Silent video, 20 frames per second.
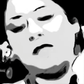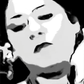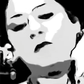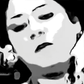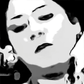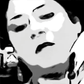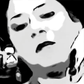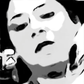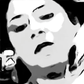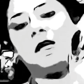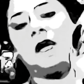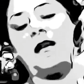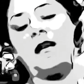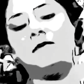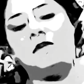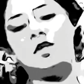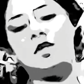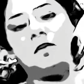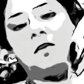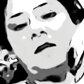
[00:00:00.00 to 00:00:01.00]
one came to
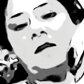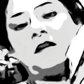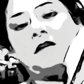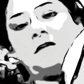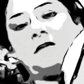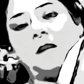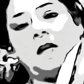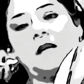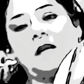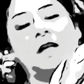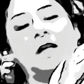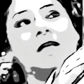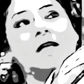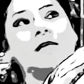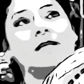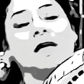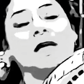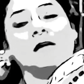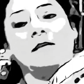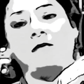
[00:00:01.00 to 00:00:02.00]
me and they
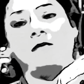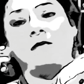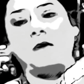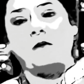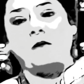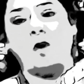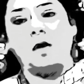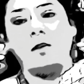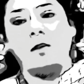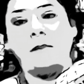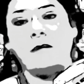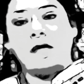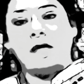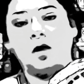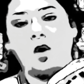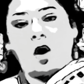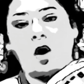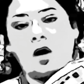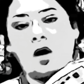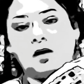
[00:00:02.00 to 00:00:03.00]
said we want
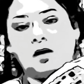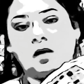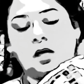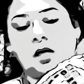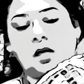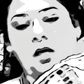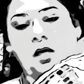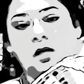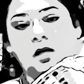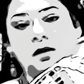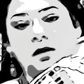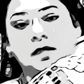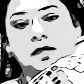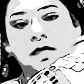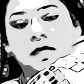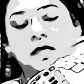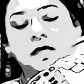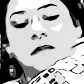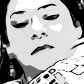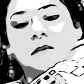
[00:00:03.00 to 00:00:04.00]
peacock
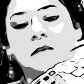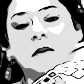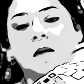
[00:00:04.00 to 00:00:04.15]
theme.